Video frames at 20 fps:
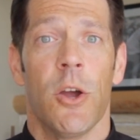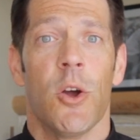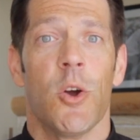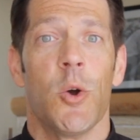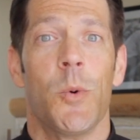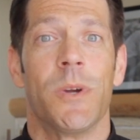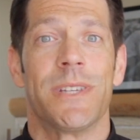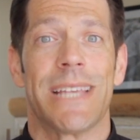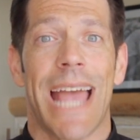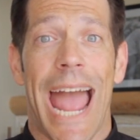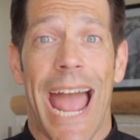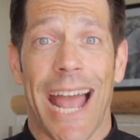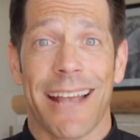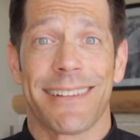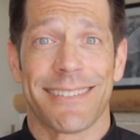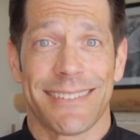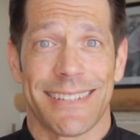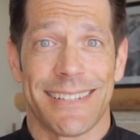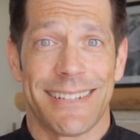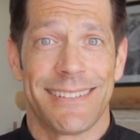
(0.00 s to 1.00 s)
who was
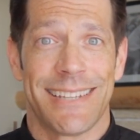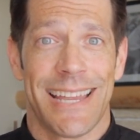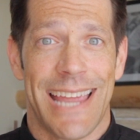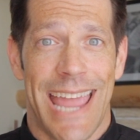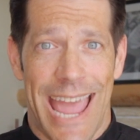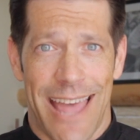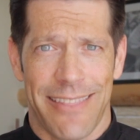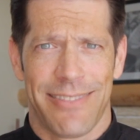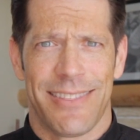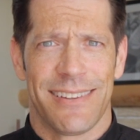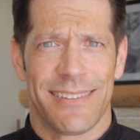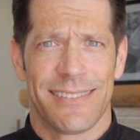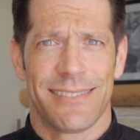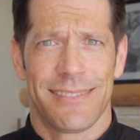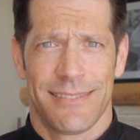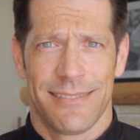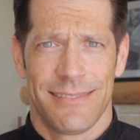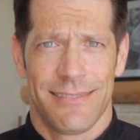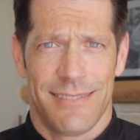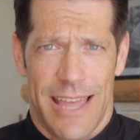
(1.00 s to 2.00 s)
excellent at the
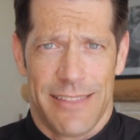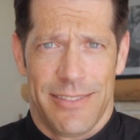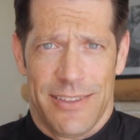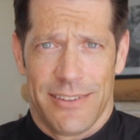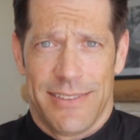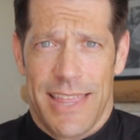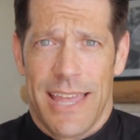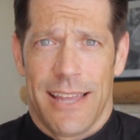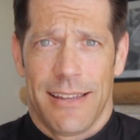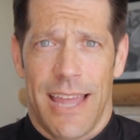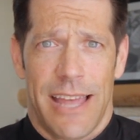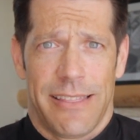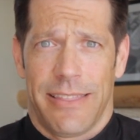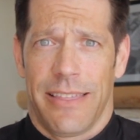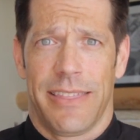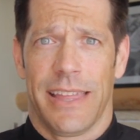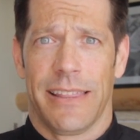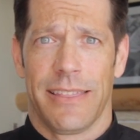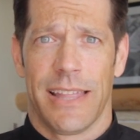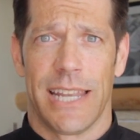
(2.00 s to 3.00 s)

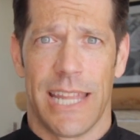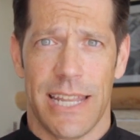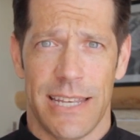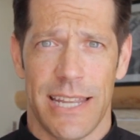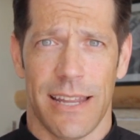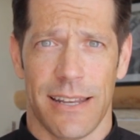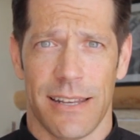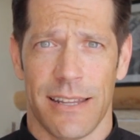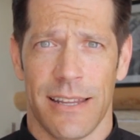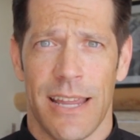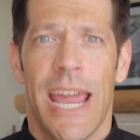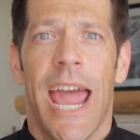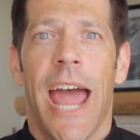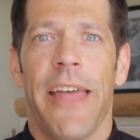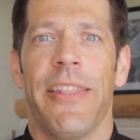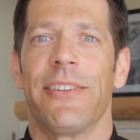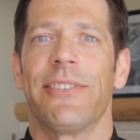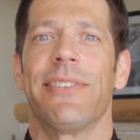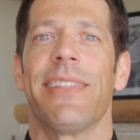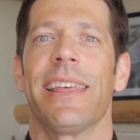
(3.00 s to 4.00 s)
thing that he did. And
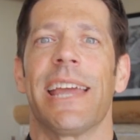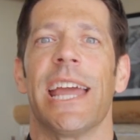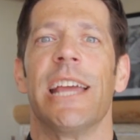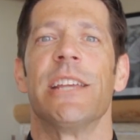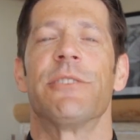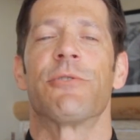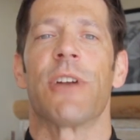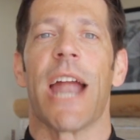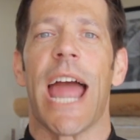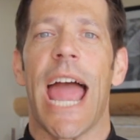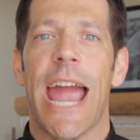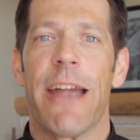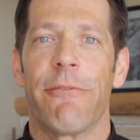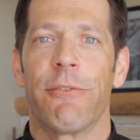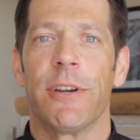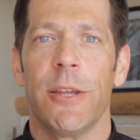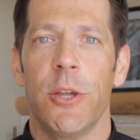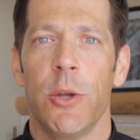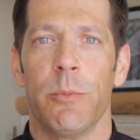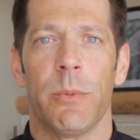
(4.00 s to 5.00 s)
this is the case for
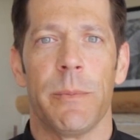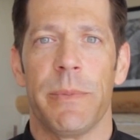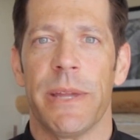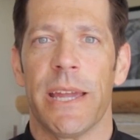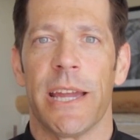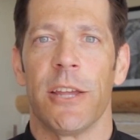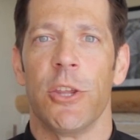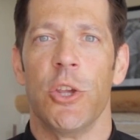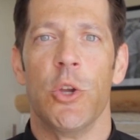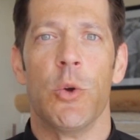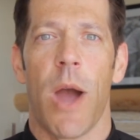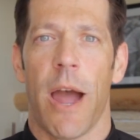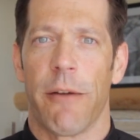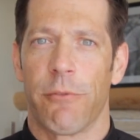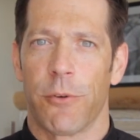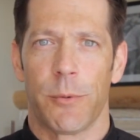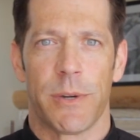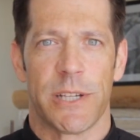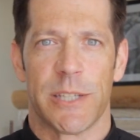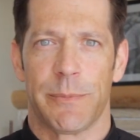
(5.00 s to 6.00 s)
every human being you
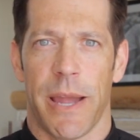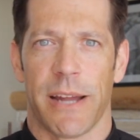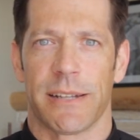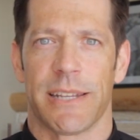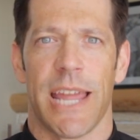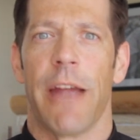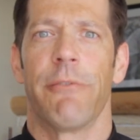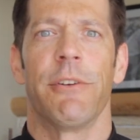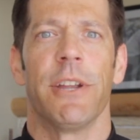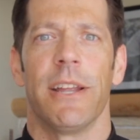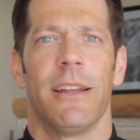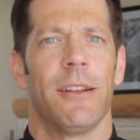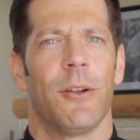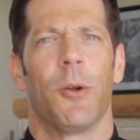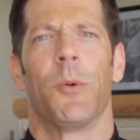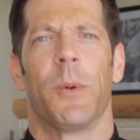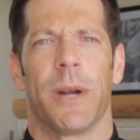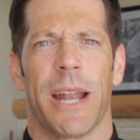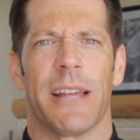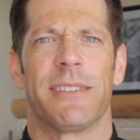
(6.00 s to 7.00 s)
ever respect. Any
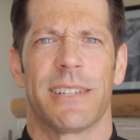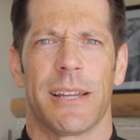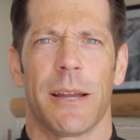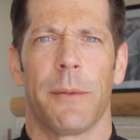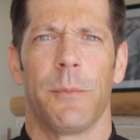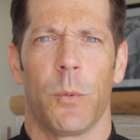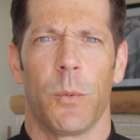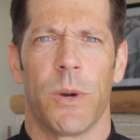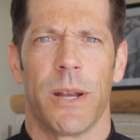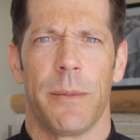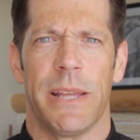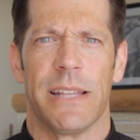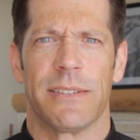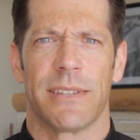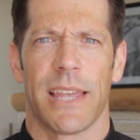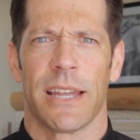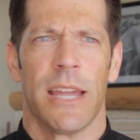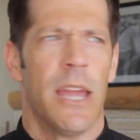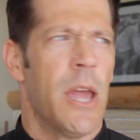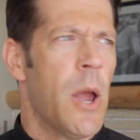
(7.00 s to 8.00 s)

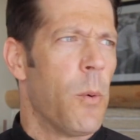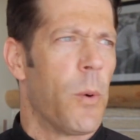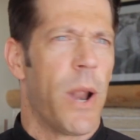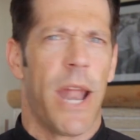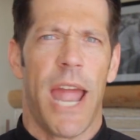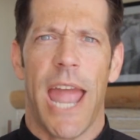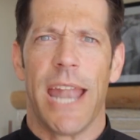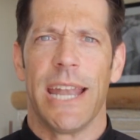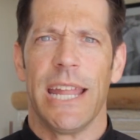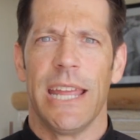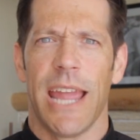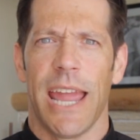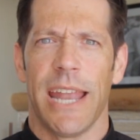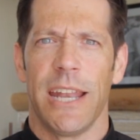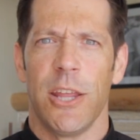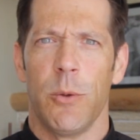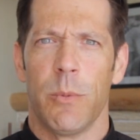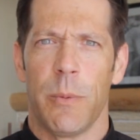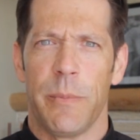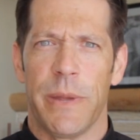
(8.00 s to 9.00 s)

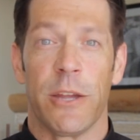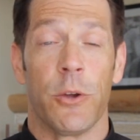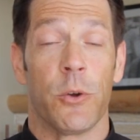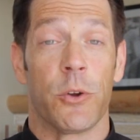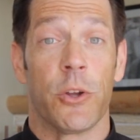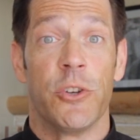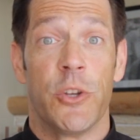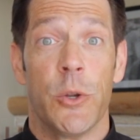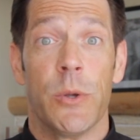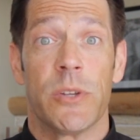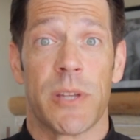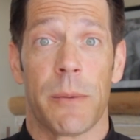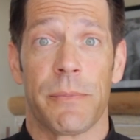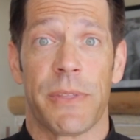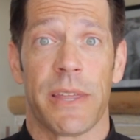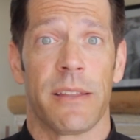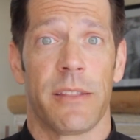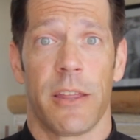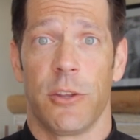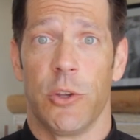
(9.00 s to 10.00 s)
human being who can do
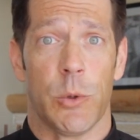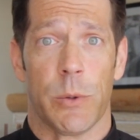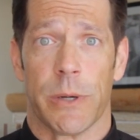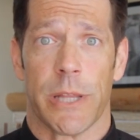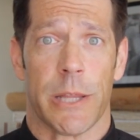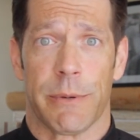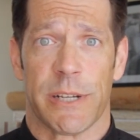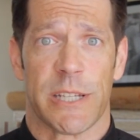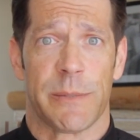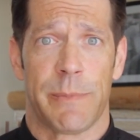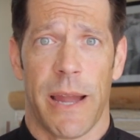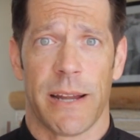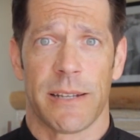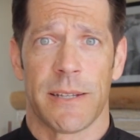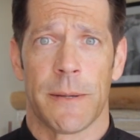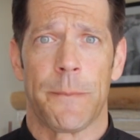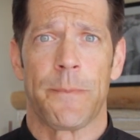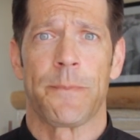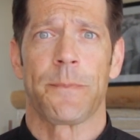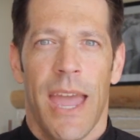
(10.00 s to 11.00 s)
something that you really respect.
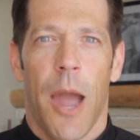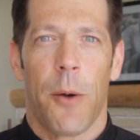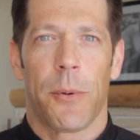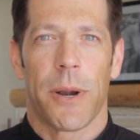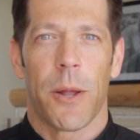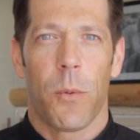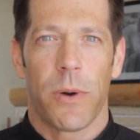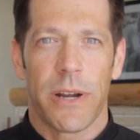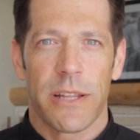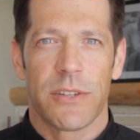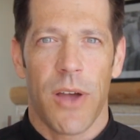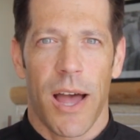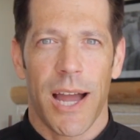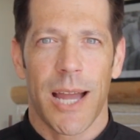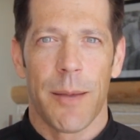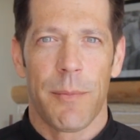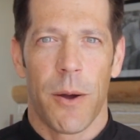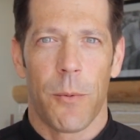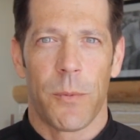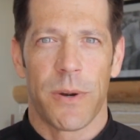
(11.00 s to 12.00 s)
And what I want to talk
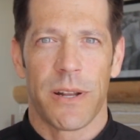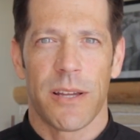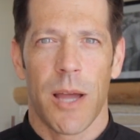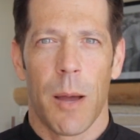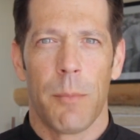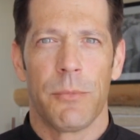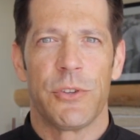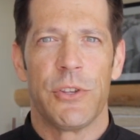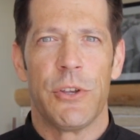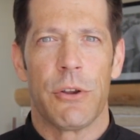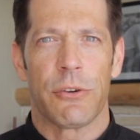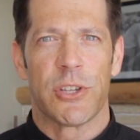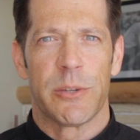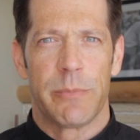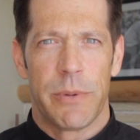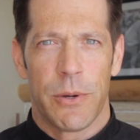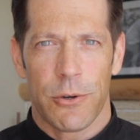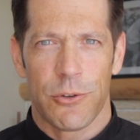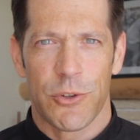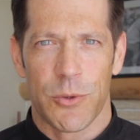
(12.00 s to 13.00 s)
about when it comes to your
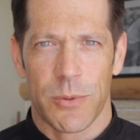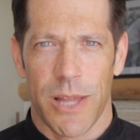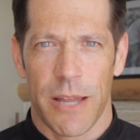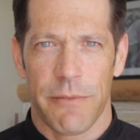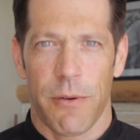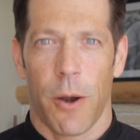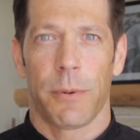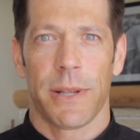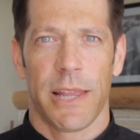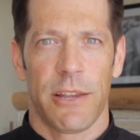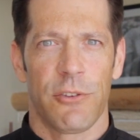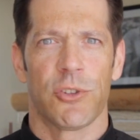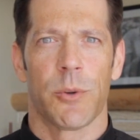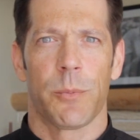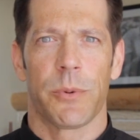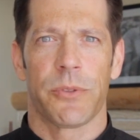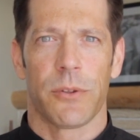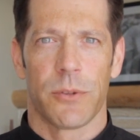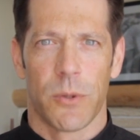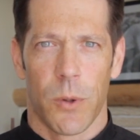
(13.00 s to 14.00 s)
spiritual life, our relationship
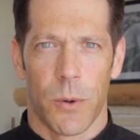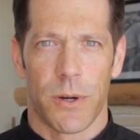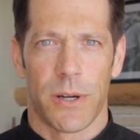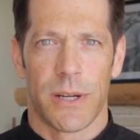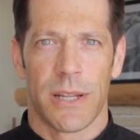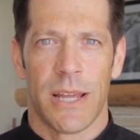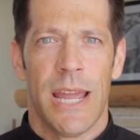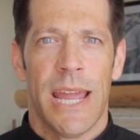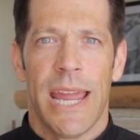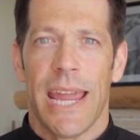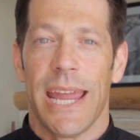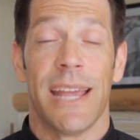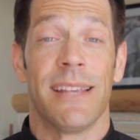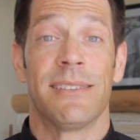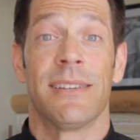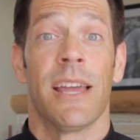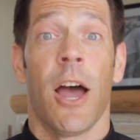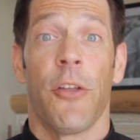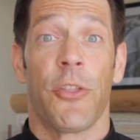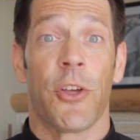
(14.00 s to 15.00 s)
with the Lord,
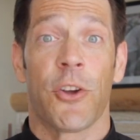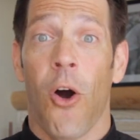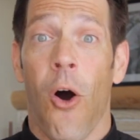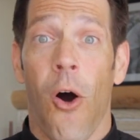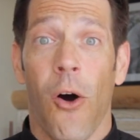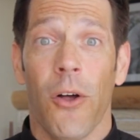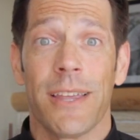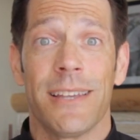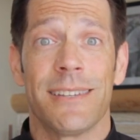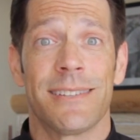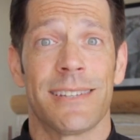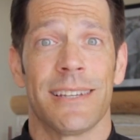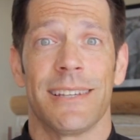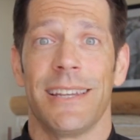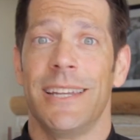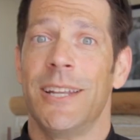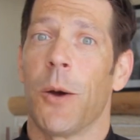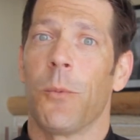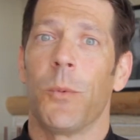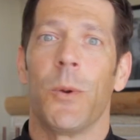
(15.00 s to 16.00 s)
is the call is,
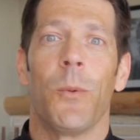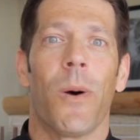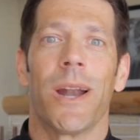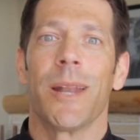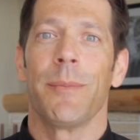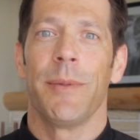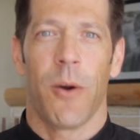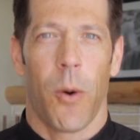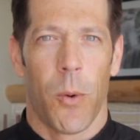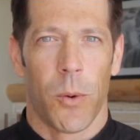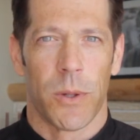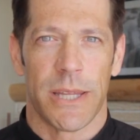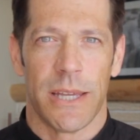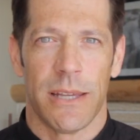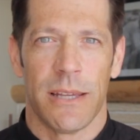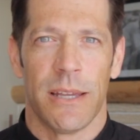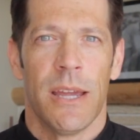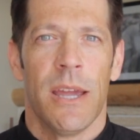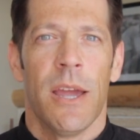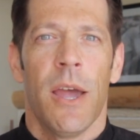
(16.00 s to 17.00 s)
we want to be
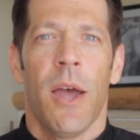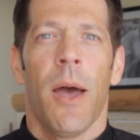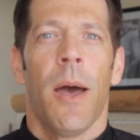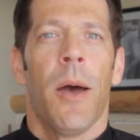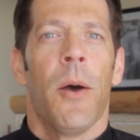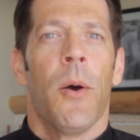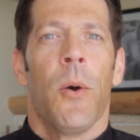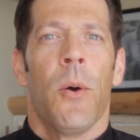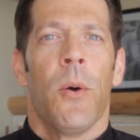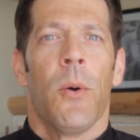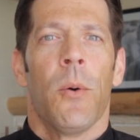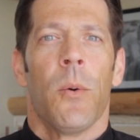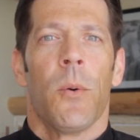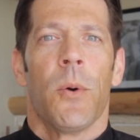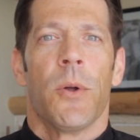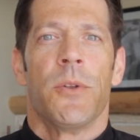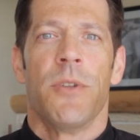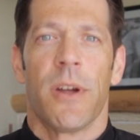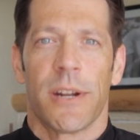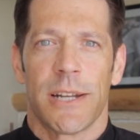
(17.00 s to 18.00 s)
holy.
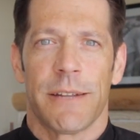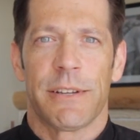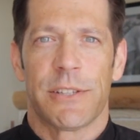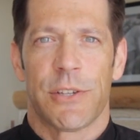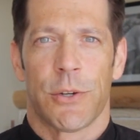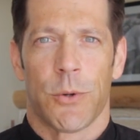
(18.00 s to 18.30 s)
None of us